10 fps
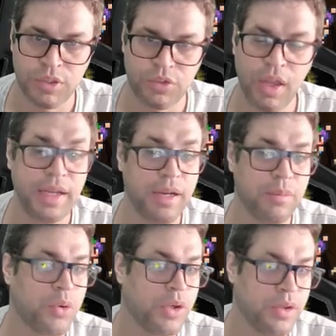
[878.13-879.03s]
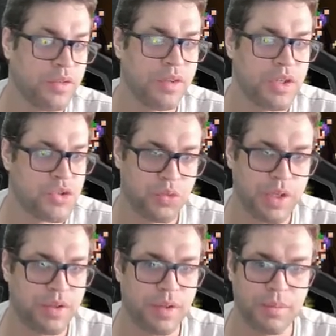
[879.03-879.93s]
It's not that important in stage
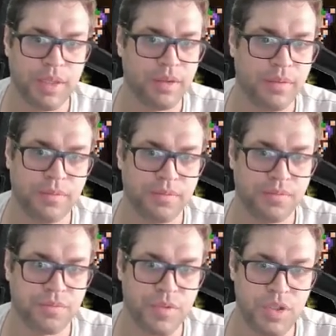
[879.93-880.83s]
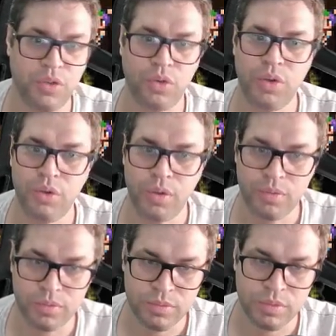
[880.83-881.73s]
20, but just so you know.
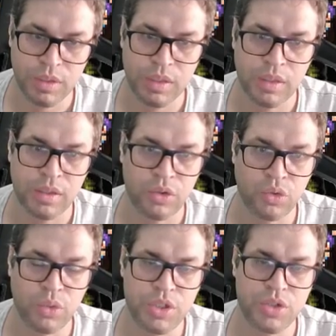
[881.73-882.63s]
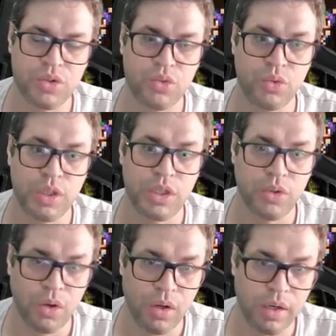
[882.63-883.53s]
Switch to
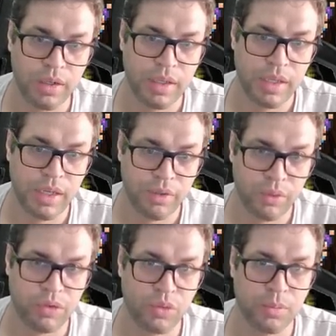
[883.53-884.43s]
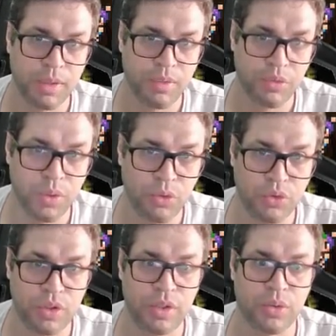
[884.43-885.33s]
your Endurance buffs when you
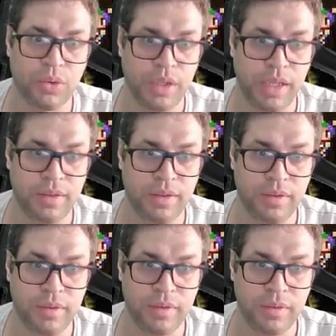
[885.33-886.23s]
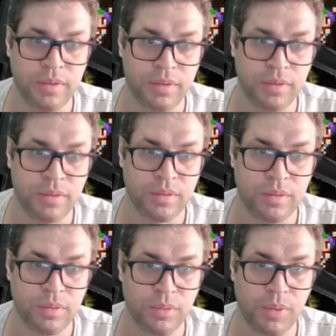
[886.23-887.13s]
see Orlette.
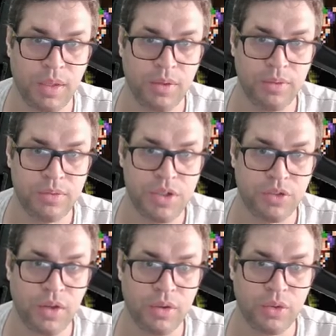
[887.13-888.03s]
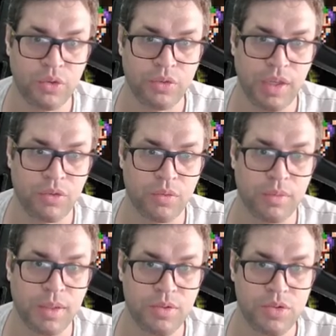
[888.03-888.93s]
Well, she's not gonna survive too
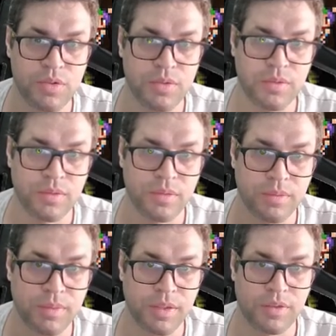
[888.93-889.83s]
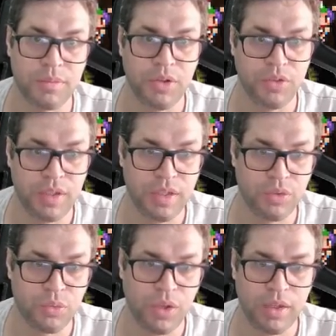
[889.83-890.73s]
much, because Mirza
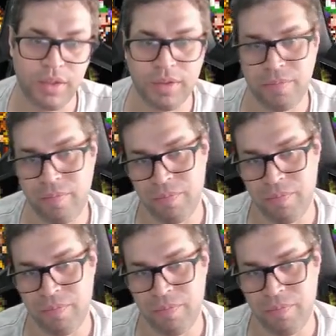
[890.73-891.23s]
is rocking.